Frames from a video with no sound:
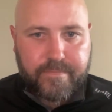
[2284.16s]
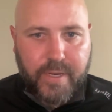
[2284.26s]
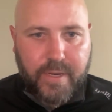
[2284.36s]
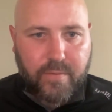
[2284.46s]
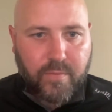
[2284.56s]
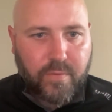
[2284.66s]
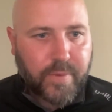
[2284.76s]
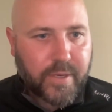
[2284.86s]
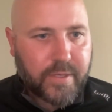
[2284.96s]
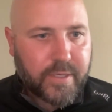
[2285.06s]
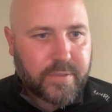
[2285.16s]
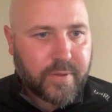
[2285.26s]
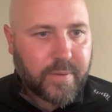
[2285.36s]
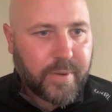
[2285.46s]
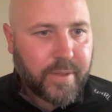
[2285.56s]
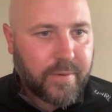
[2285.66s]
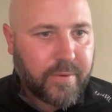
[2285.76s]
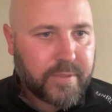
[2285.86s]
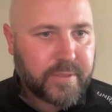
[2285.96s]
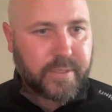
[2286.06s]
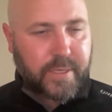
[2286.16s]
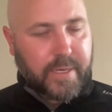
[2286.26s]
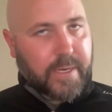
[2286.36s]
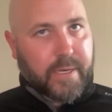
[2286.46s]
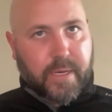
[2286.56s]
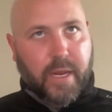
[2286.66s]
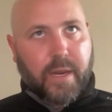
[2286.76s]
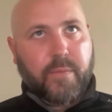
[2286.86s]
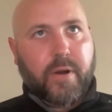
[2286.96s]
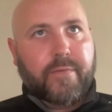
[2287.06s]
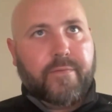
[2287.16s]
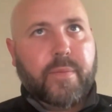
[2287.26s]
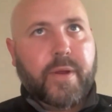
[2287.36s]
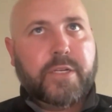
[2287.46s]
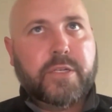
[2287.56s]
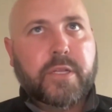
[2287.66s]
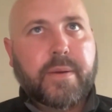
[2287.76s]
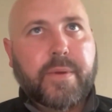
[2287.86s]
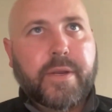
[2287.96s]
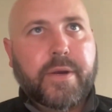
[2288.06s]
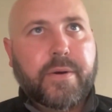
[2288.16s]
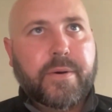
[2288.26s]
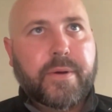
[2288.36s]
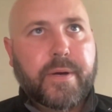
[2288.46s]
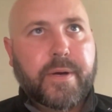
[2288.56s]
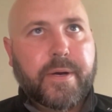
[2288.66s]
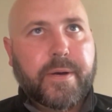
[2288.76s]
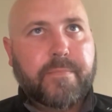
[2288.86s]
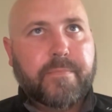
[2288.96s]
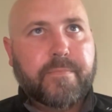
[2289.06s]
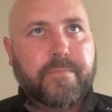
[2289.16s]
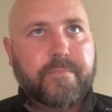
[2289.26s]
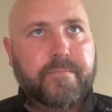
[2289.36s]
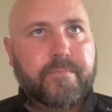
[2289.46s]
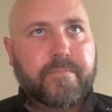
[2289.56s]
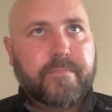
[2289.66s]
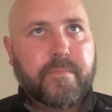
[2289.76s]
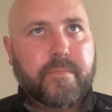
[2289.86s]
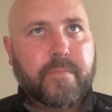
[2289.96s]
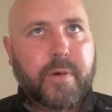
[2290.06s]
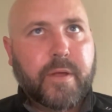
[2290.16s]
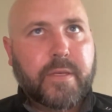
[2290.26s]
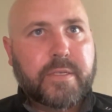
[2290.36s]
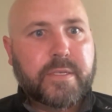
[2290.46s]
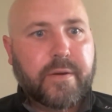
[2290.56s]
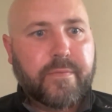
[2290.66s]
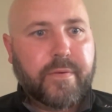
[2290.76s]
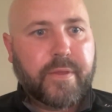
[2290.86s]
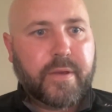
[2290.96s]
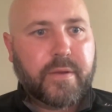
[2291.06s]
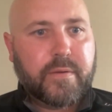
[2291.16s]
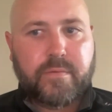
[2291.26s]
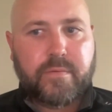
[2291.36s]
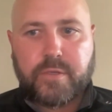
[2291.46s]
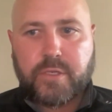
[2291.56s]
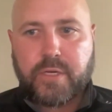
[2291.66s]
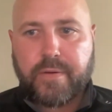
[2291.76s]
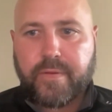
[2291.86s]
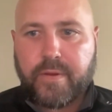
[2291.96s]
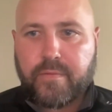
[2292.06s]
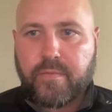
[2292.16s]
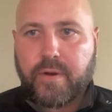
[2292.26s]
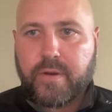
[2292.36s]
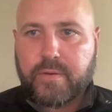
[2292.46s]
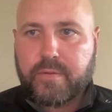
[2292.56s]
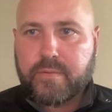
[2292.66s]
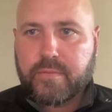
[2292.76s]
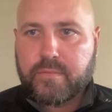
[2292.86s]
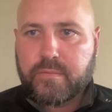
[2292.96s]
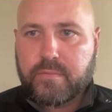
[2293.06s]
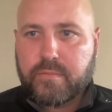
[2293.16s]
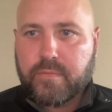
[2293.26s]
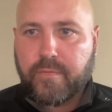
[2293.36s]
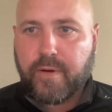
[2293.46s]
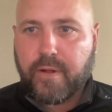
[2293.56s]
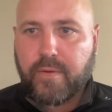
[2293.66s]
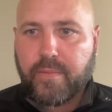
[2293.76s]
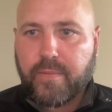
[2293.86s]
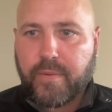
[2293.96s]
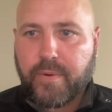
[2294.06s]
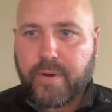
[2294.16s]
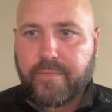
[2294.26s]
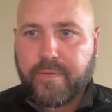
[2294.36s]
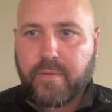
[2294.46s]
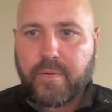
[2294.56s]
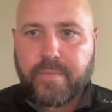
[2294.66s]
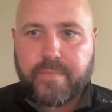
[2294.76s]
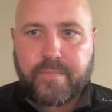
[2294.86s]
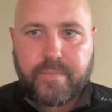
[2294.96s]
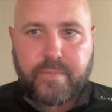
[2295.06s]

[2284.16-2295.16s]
yeah, we'll be in touch with anybody that wants any more information. Let me know on this stuff. I think, was it Jeff that wanted follow up? We could probably follow up